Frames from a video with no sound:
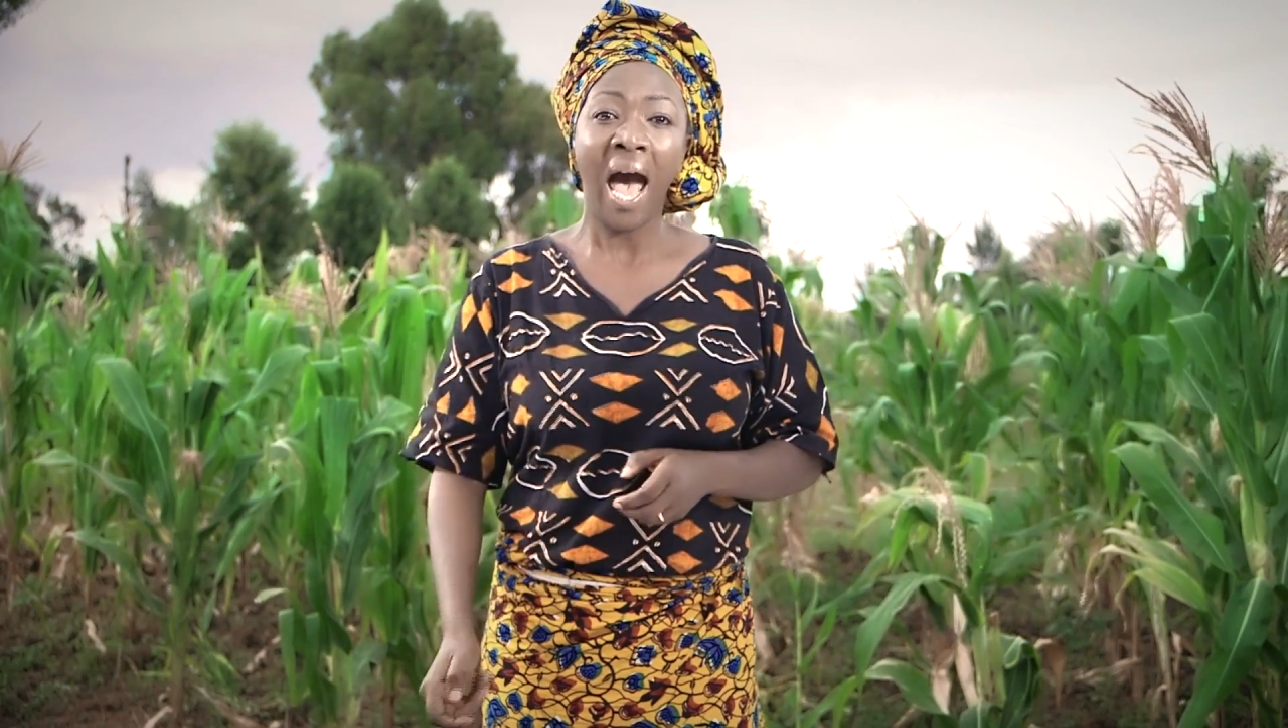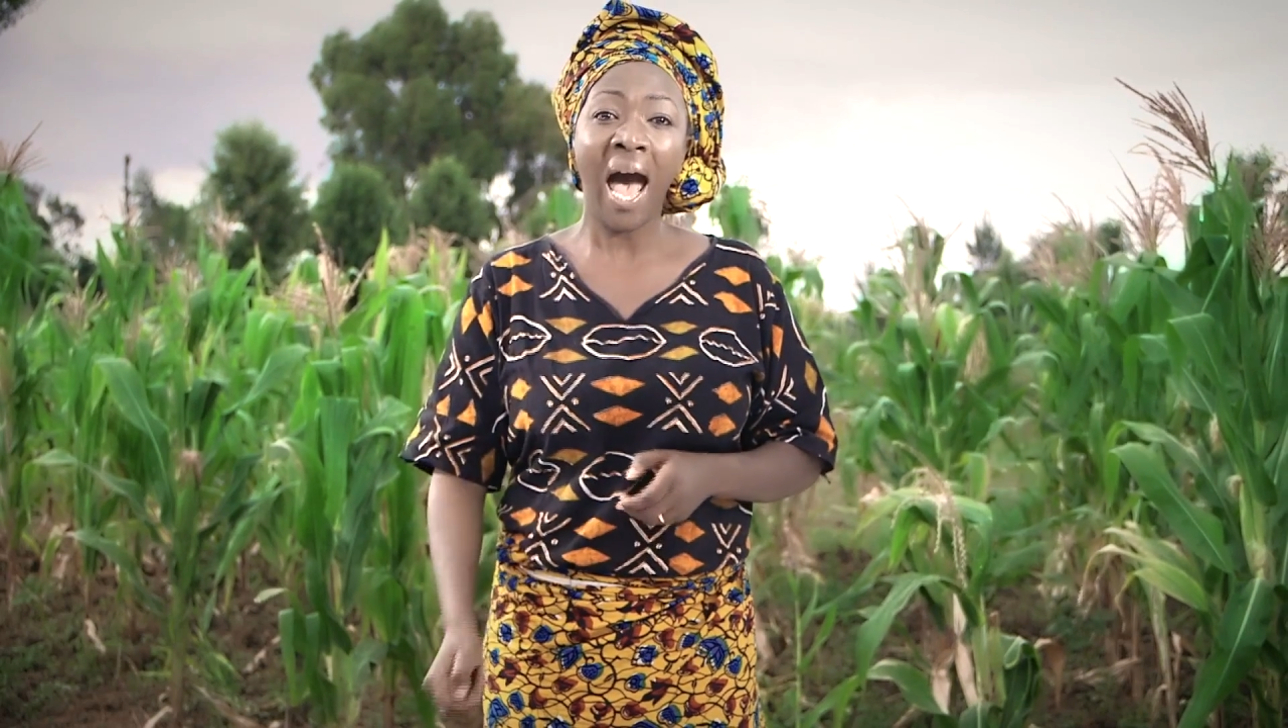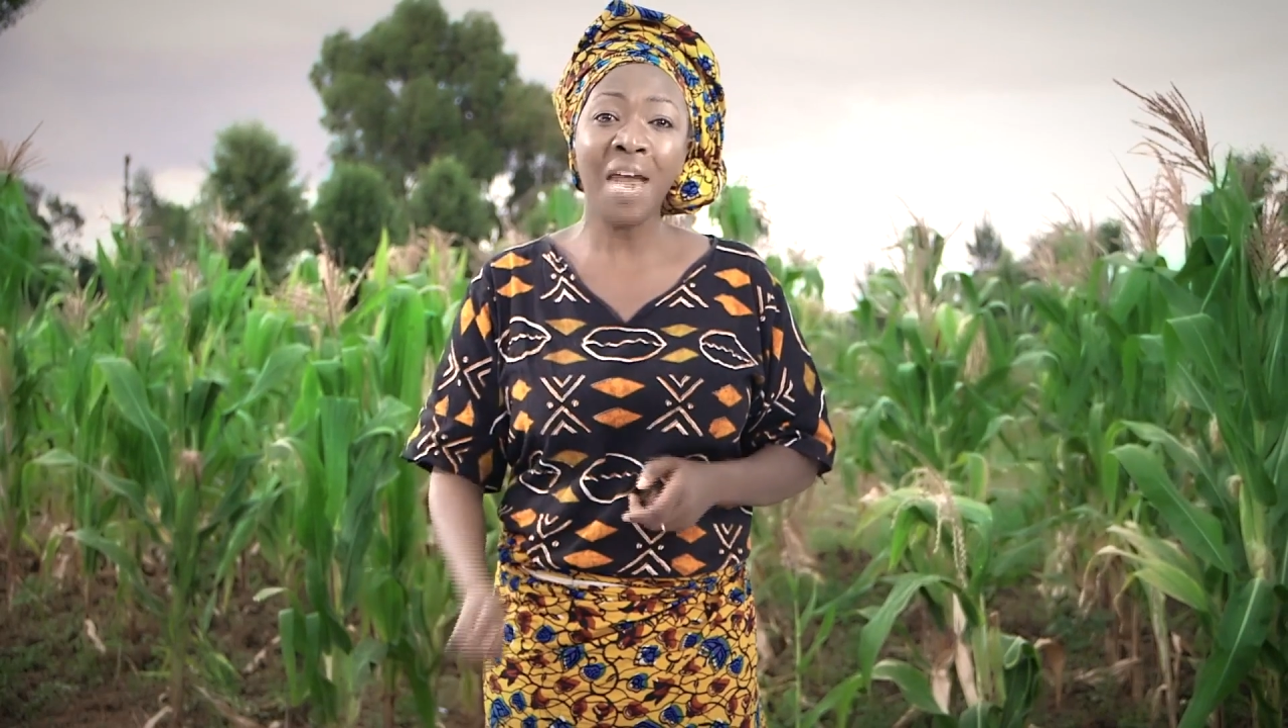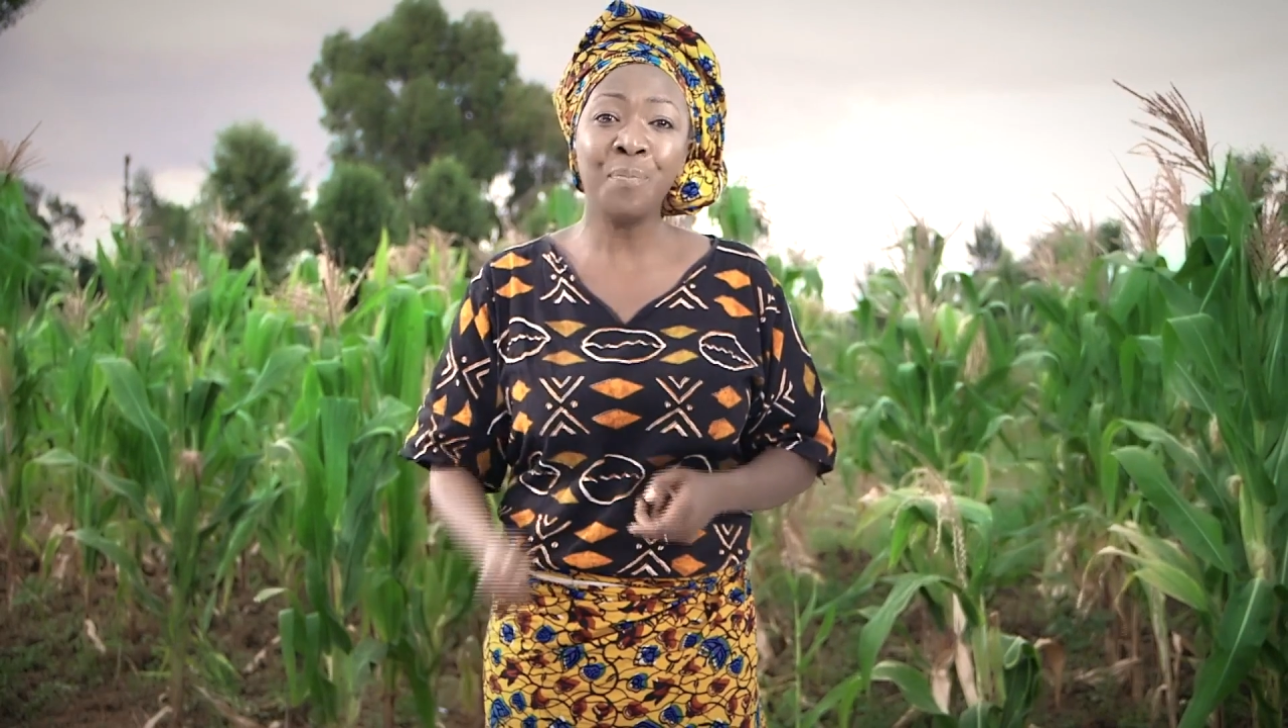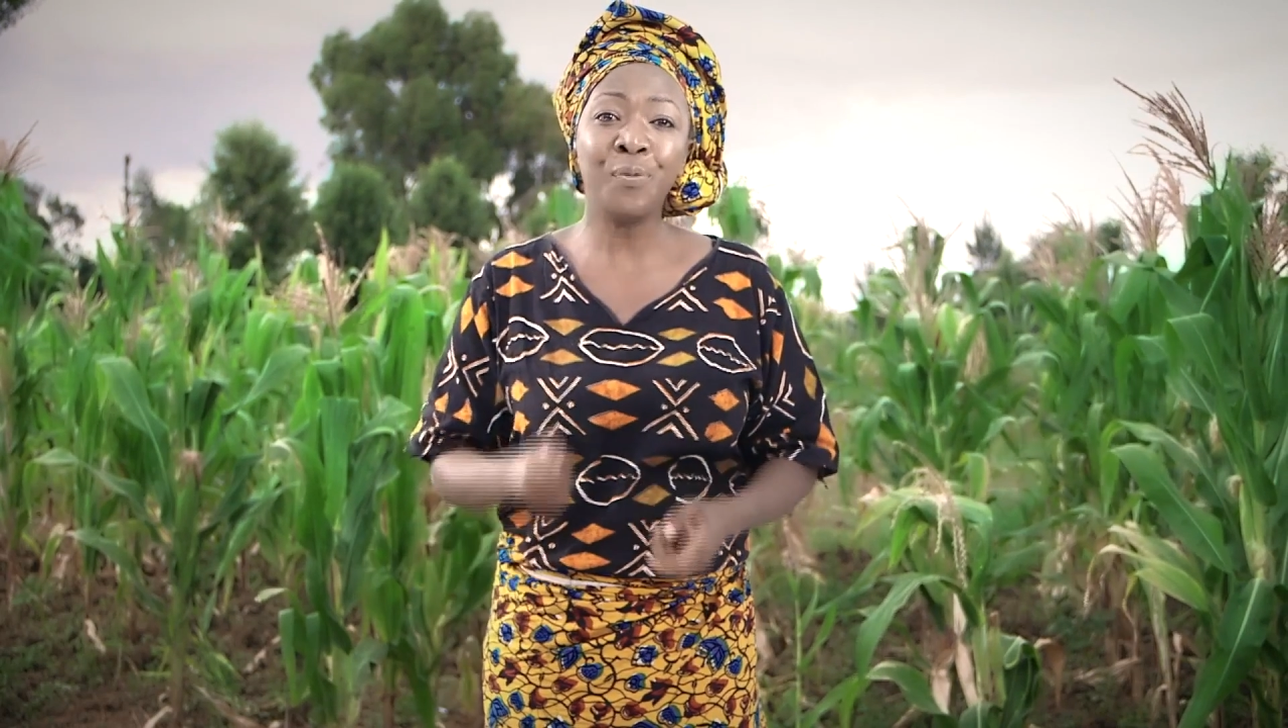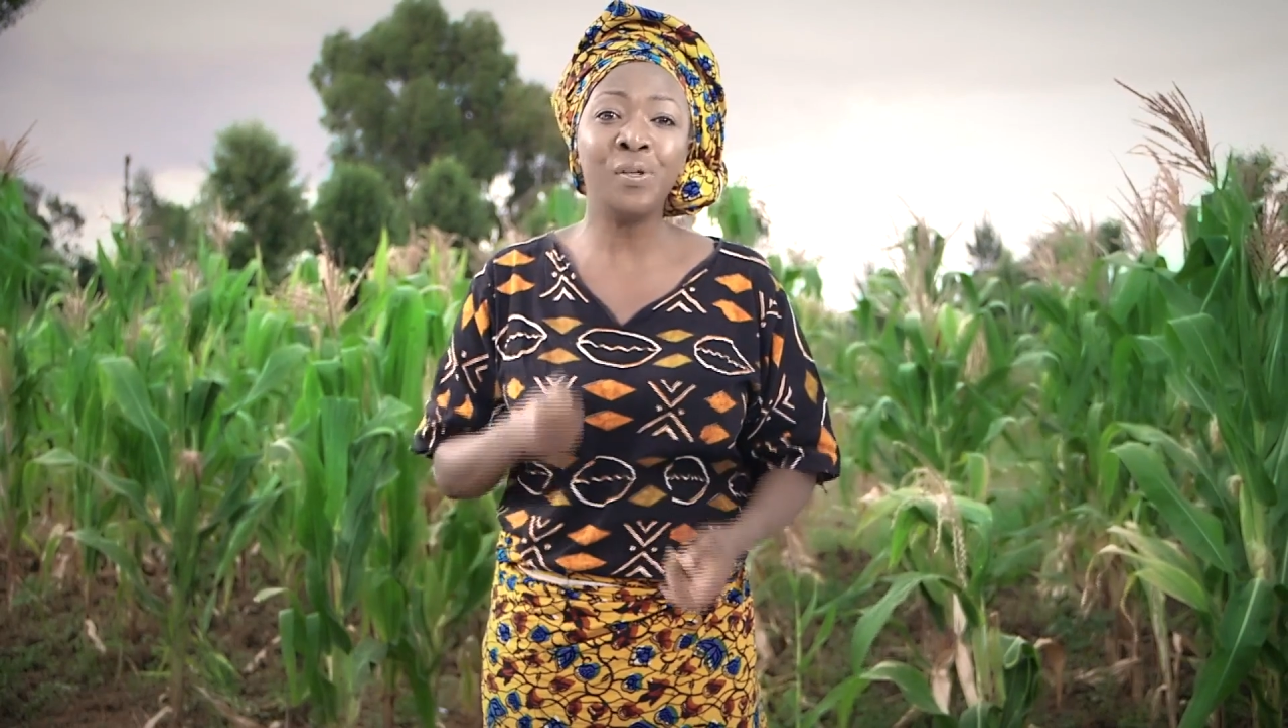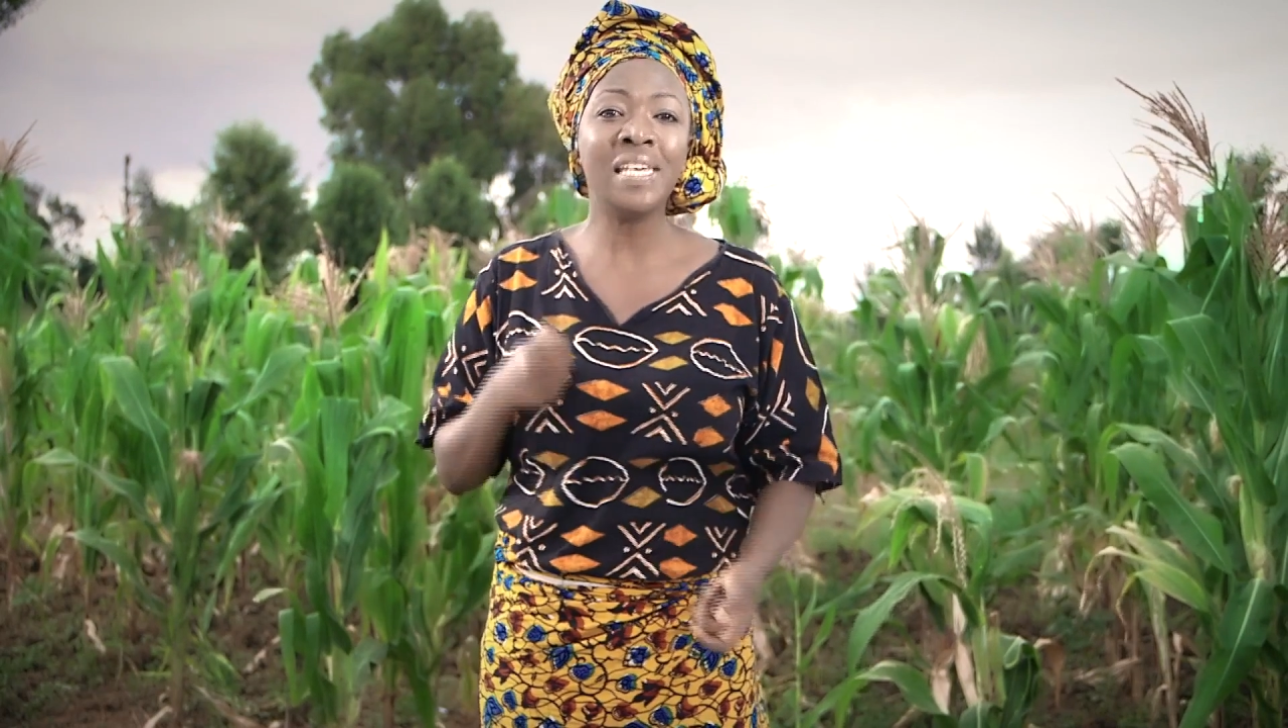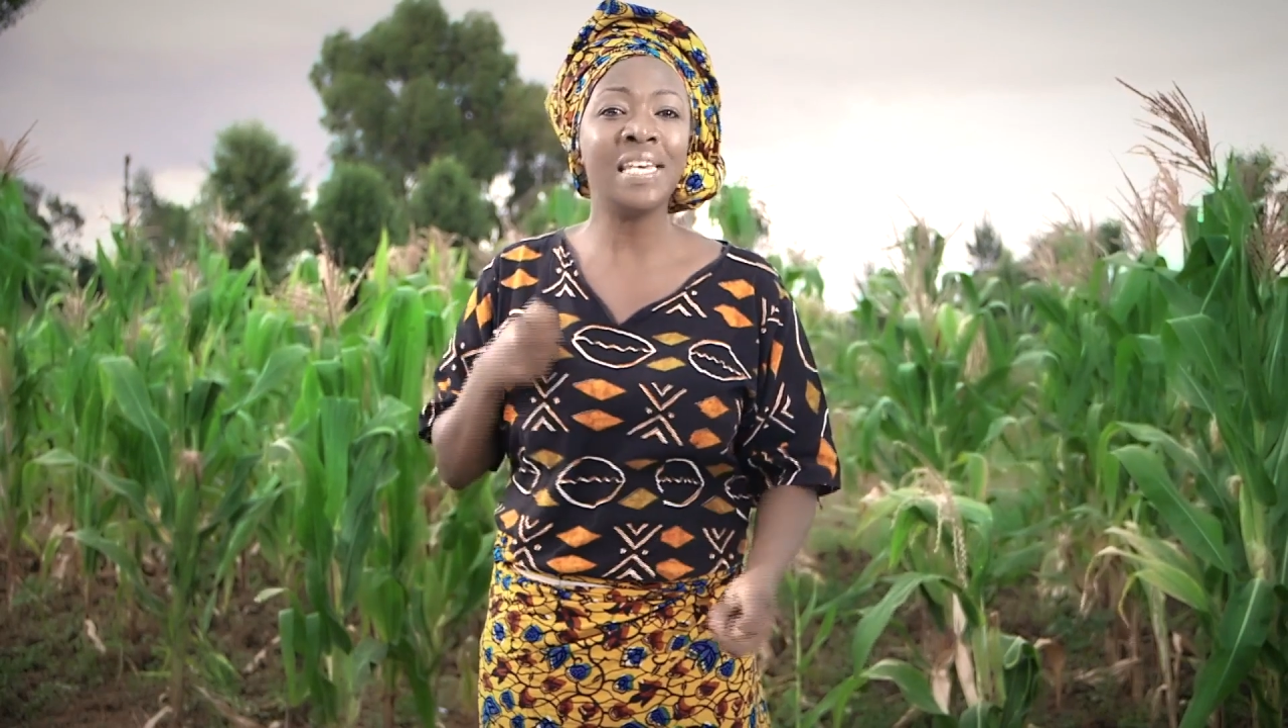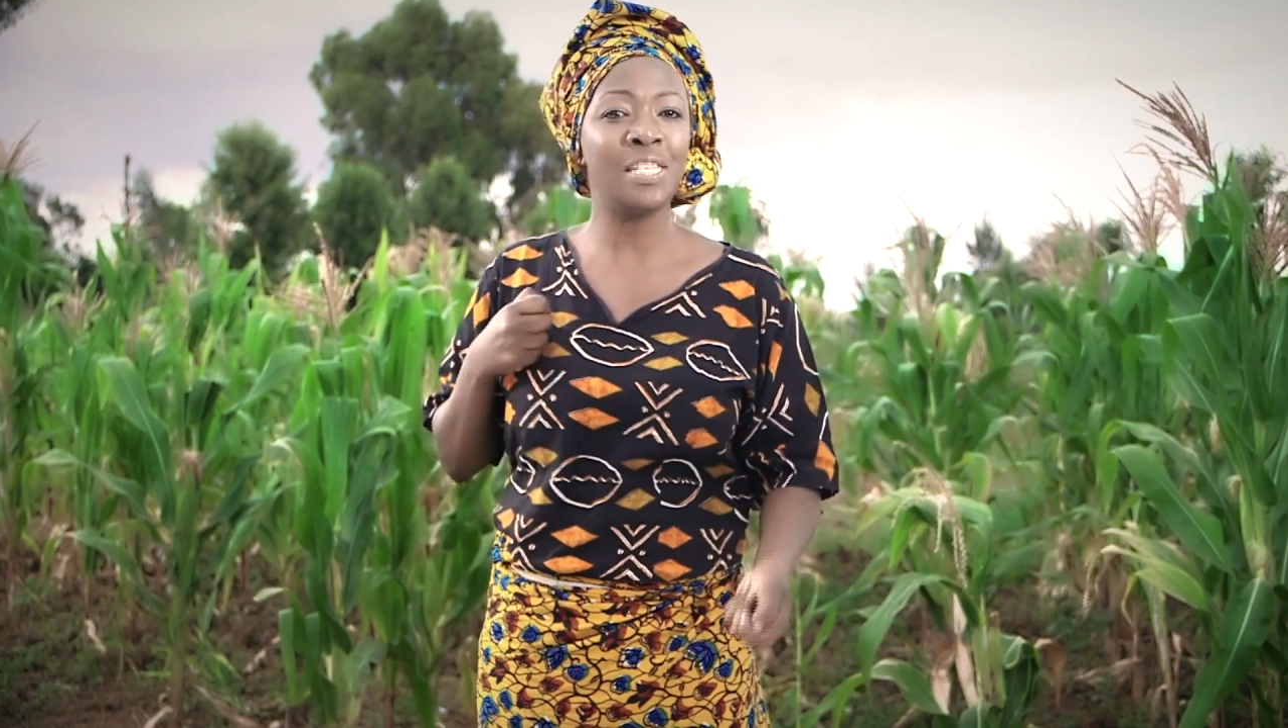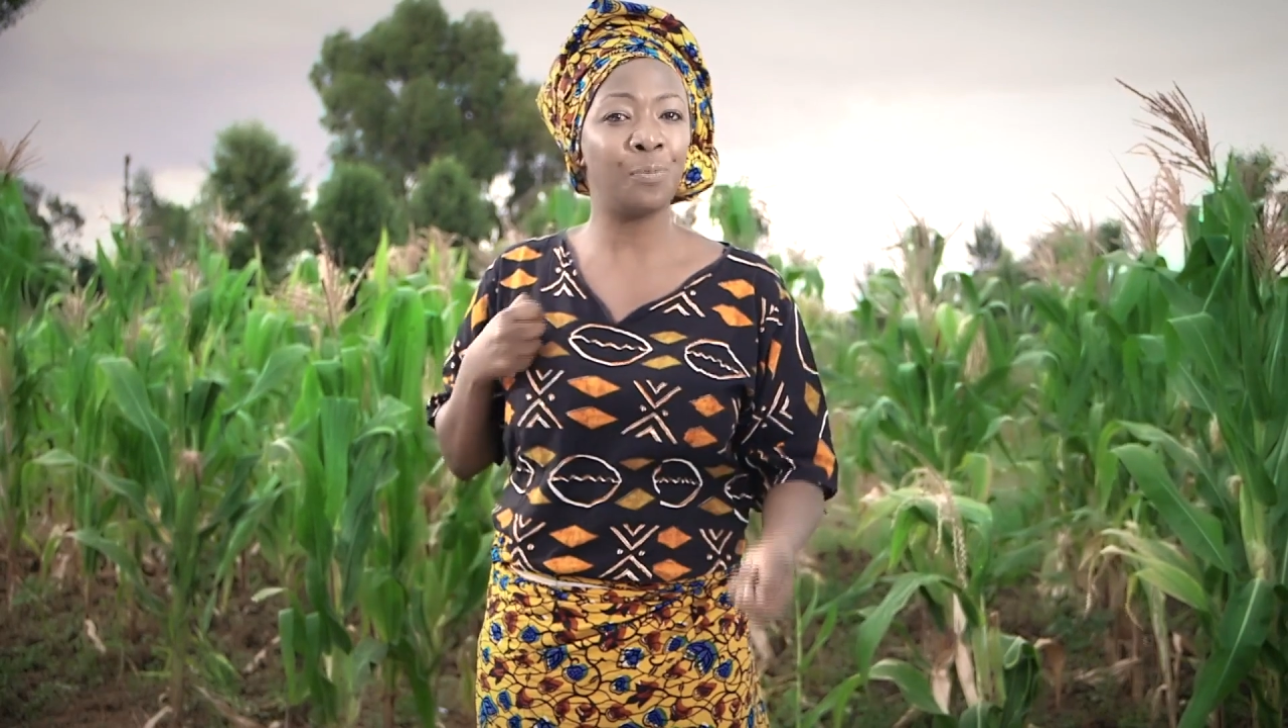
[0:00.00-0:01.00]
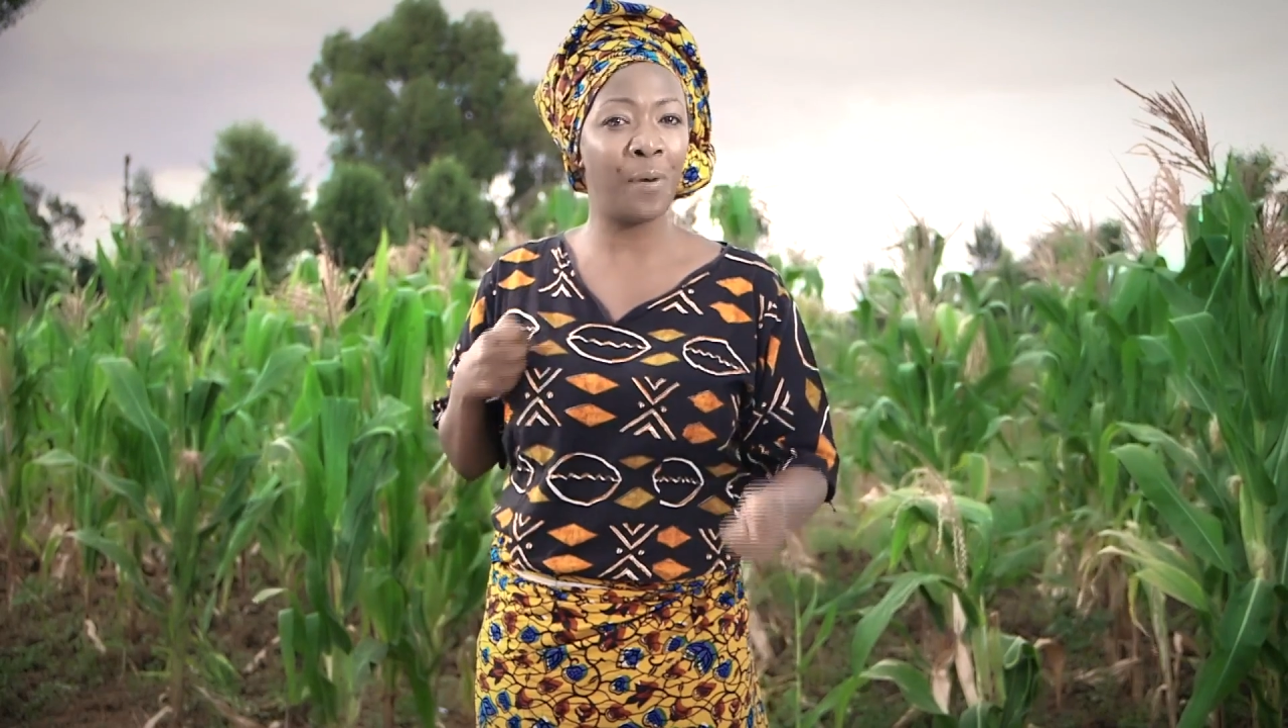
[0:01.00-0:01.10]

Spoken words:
Hand pulling is